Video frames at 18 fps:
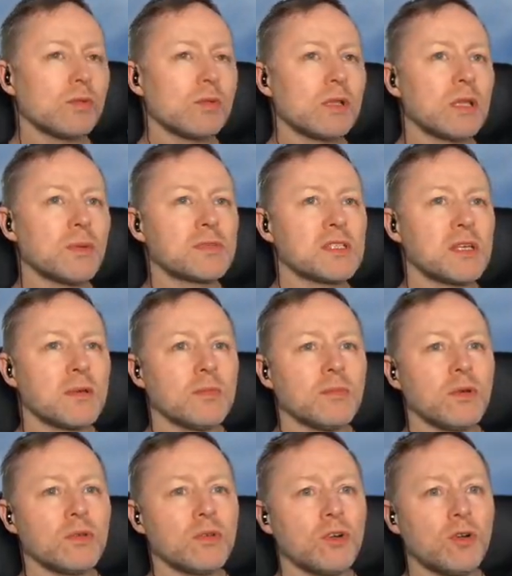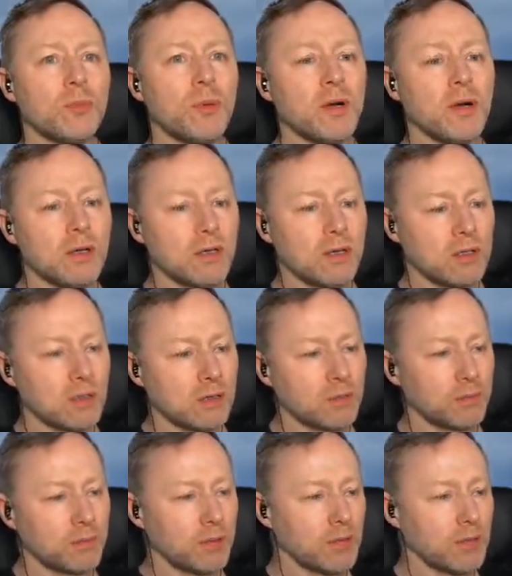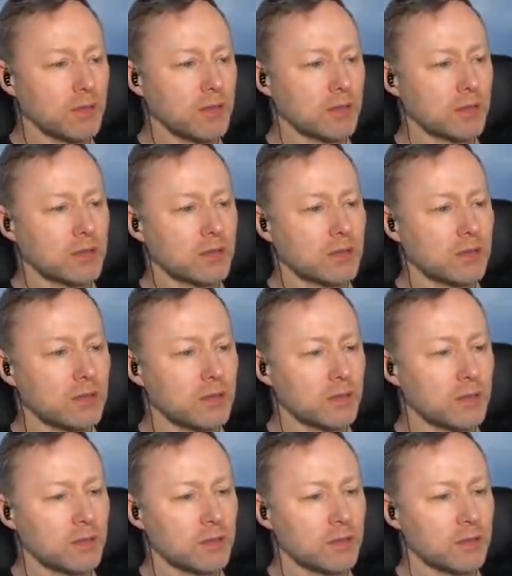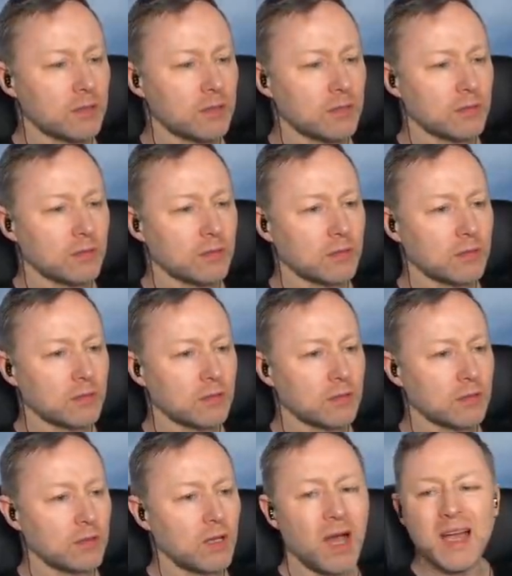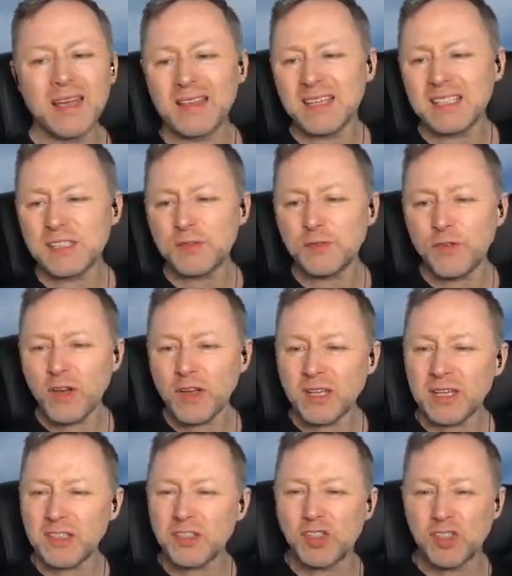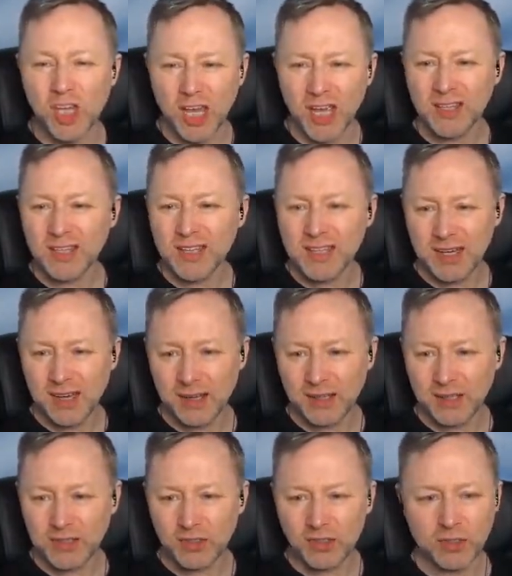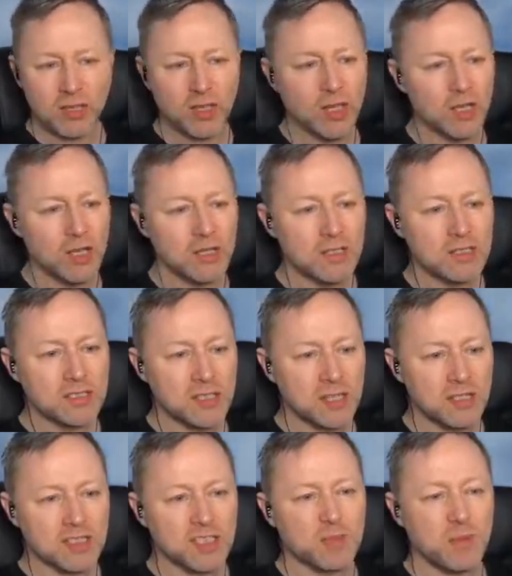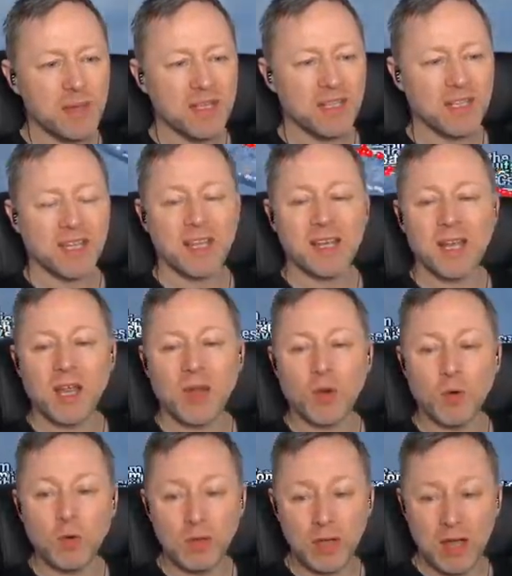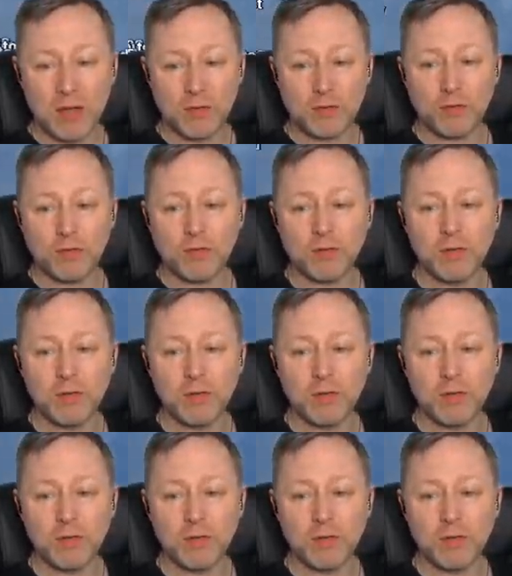There was that Modok Carter in the... Aye, this fucking jelly character starts speaking like kind of like Olaf.